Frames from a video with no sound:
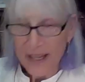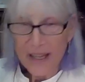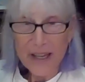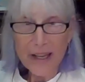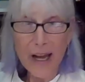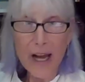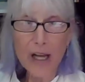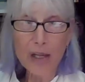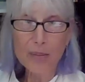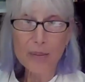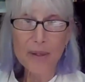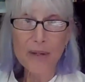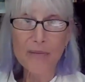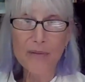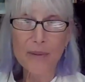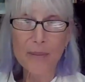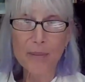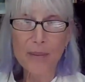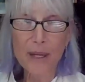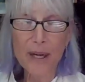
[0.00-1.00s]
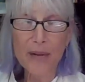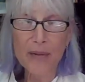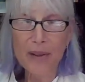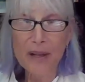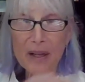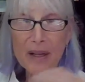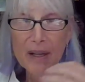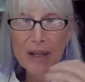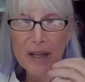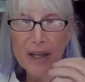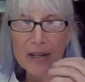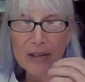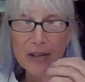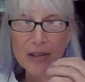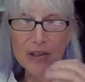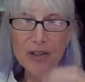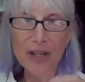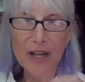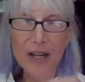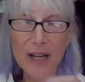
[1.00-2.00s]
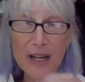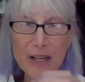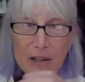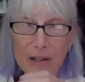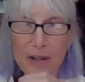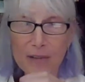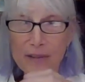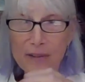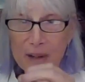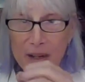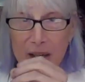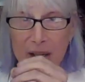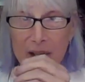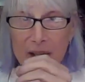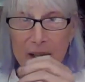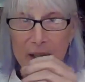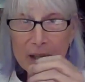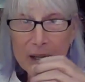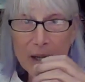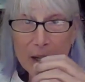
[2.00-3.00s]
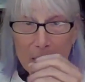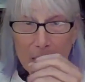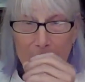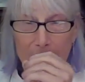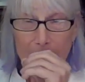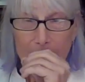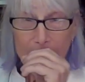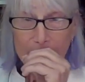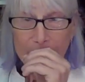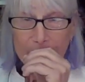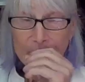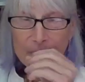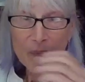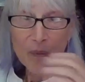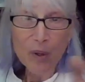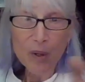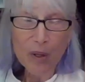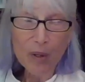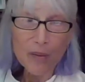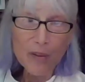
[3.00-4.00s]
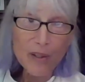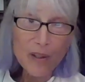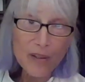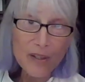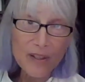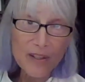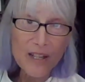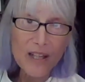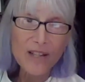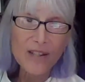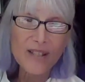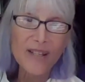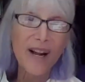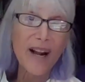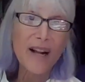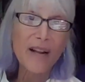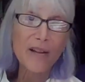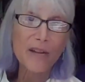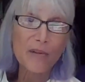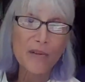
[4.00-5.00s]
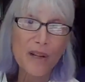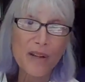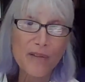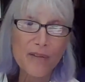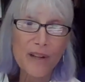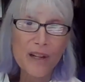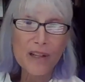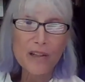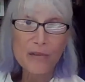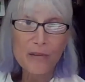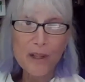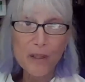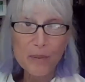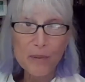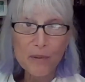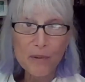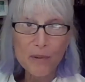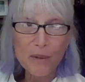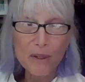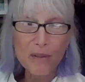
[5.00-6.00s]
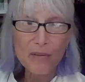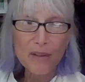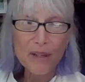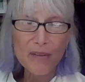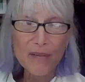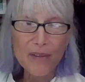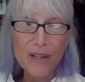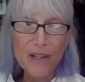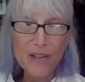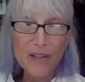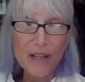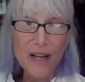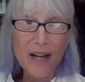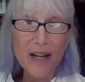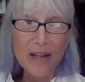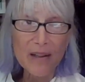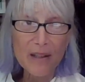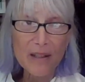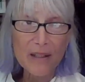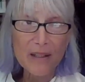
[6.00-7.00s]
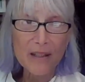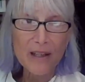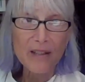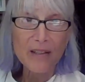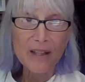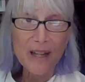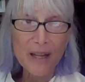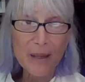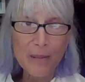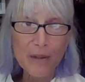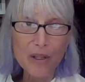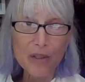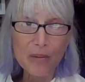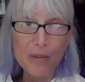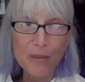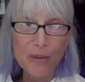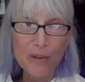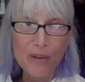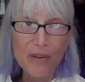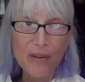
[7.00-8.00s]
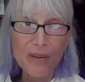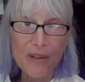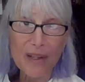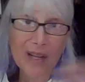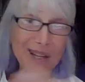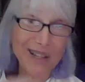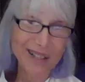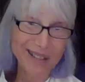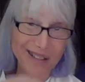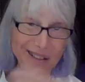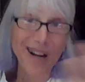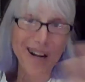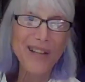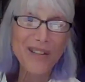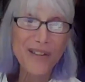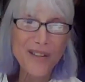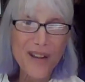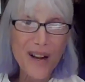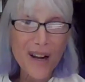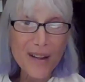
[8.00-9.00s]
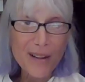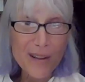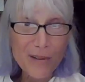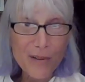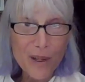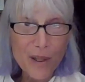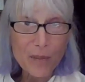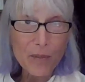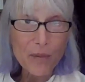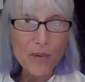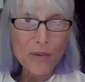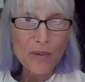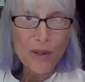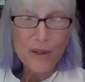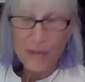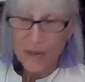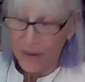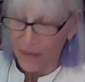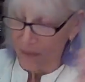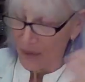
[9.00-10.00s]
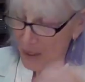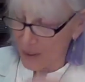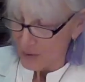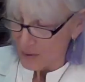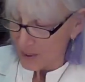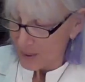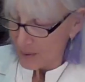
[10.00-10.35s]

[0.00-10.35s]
night gasping for breath is a sign of, we usually say silent reflux, respiratory reflux, silent nighttime respiratory reflux, not silent respiratory reflux.